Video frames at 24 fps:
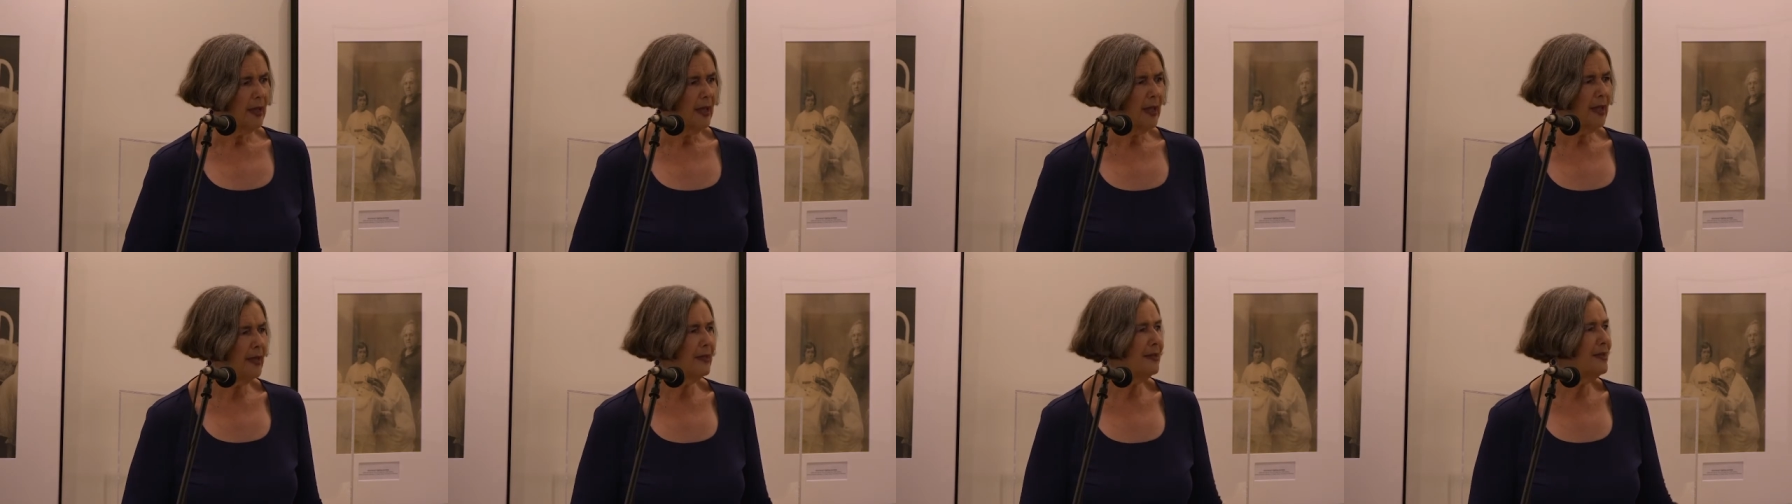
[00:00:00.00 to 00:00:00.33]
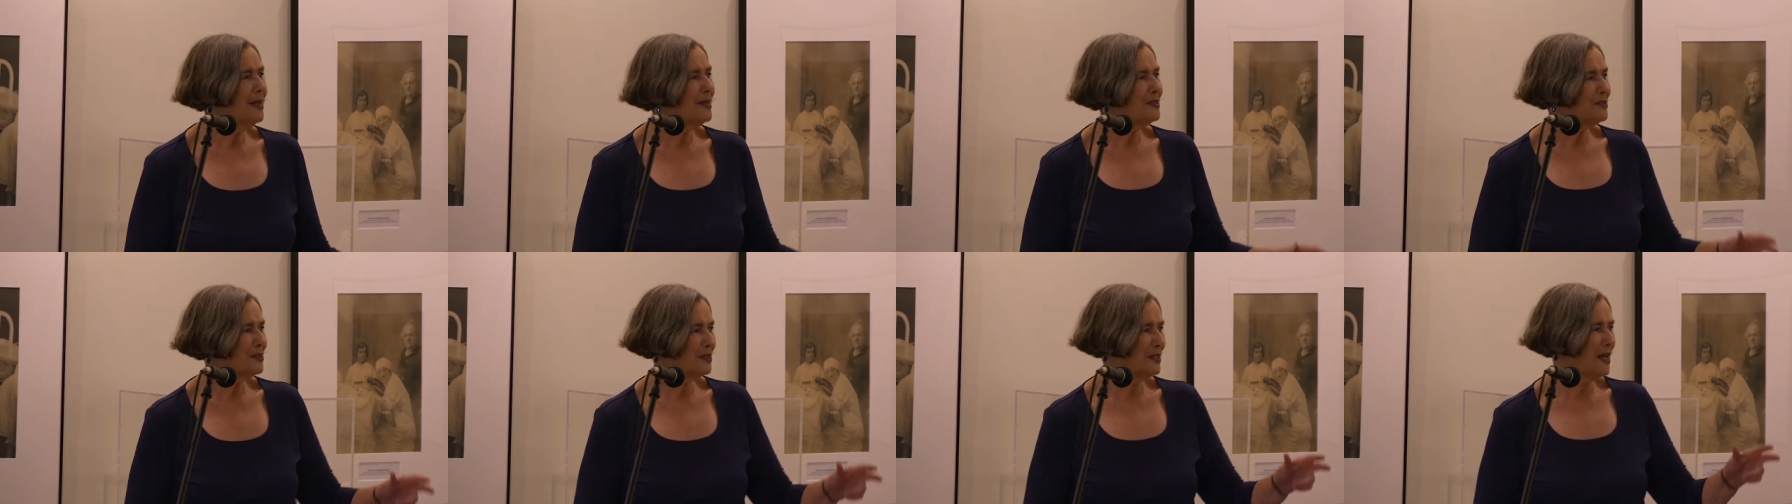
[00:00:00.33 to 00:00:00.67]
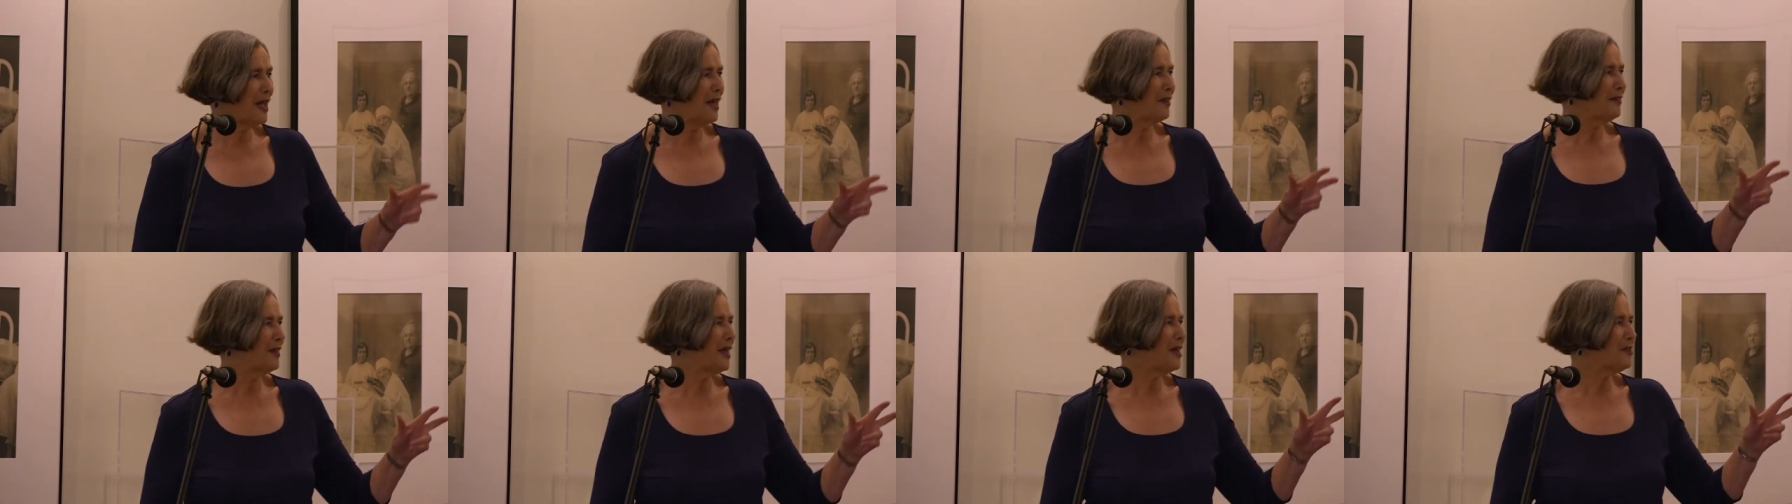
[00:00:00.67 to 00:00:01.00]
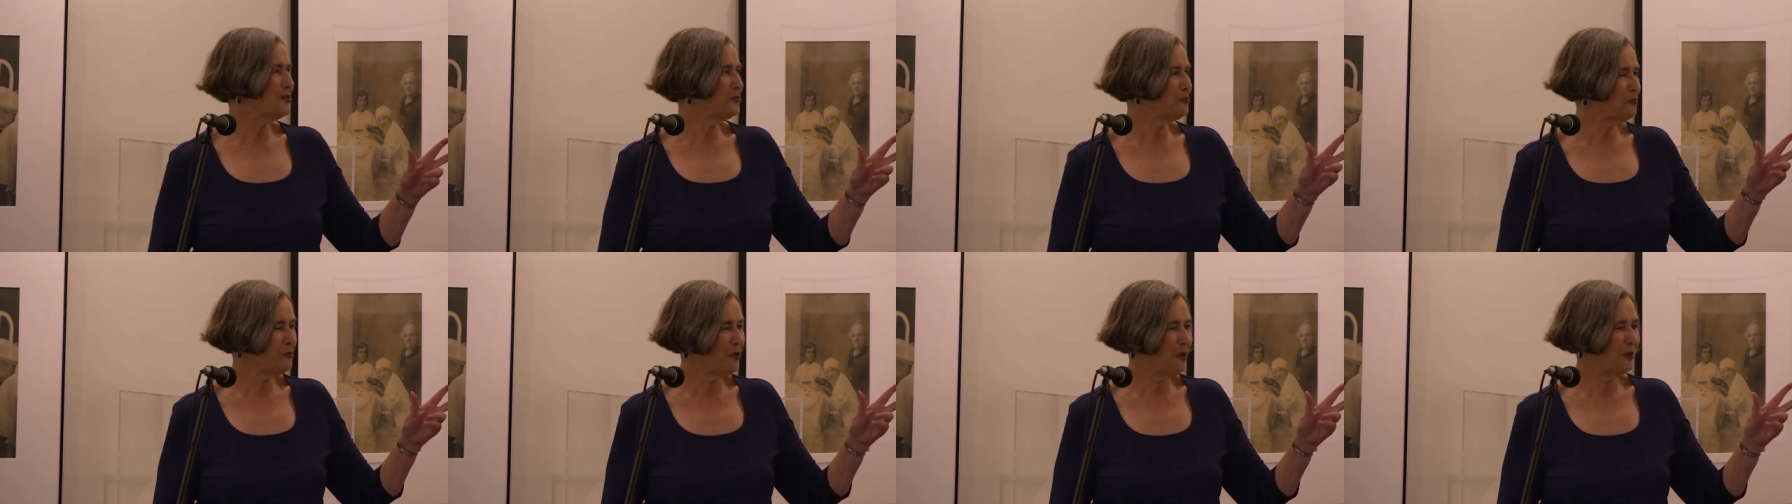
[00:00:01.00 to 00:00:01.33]
And this, now
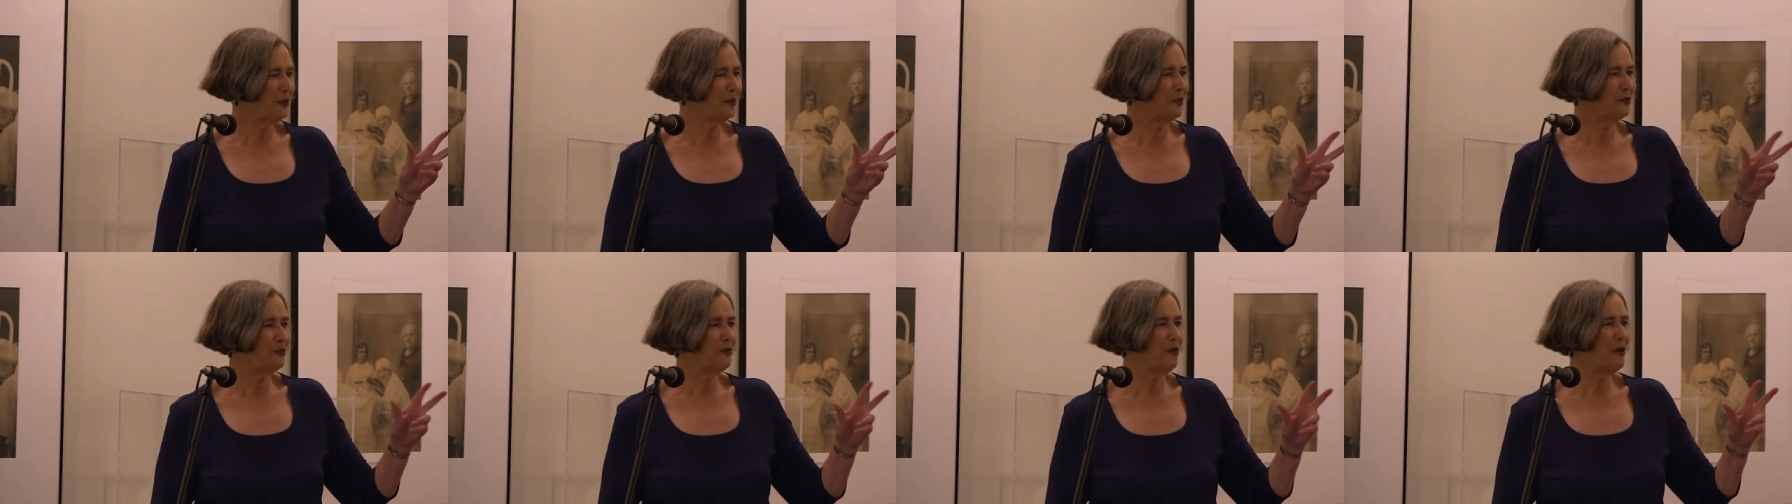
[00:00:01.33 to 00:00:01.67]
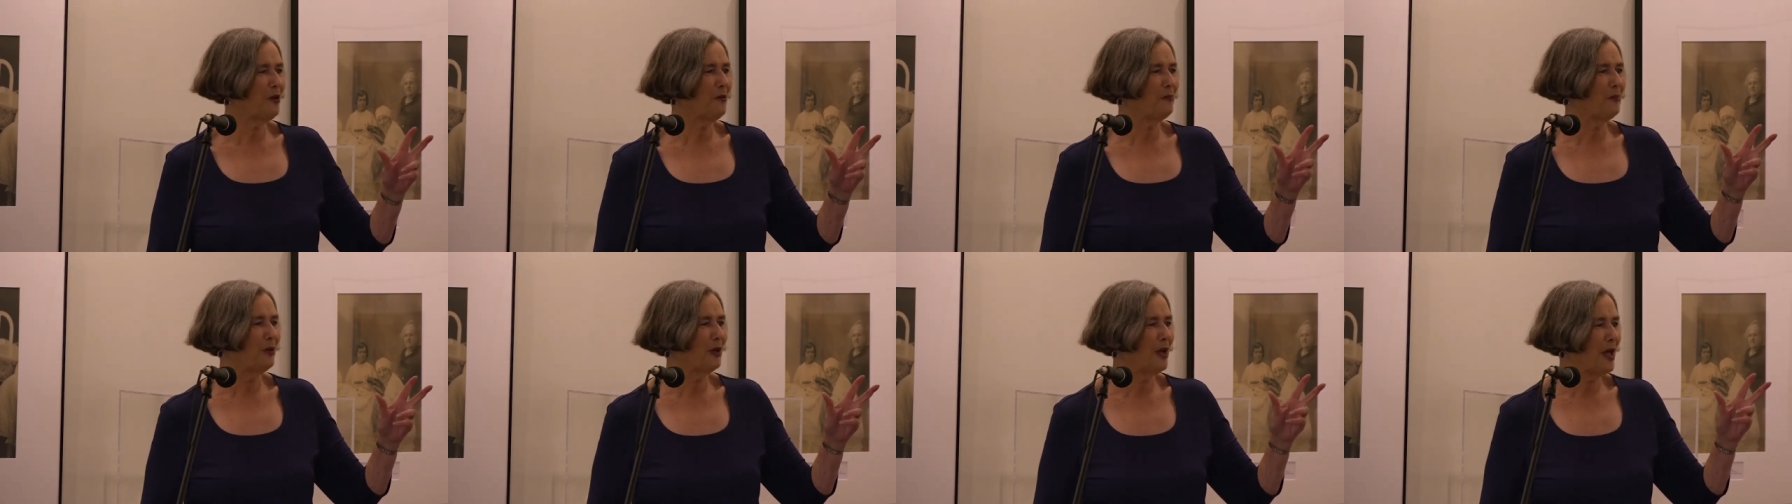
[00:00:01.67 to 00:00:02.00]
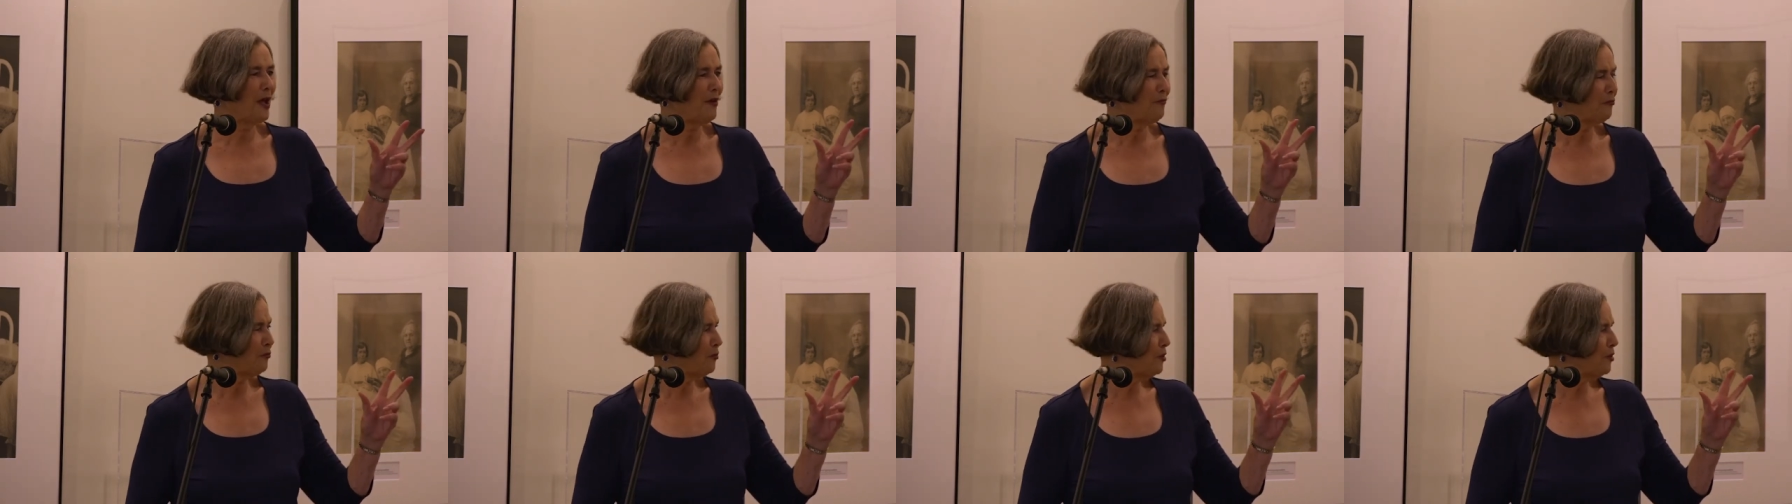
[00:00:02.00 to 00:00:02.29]
that's one trouble I've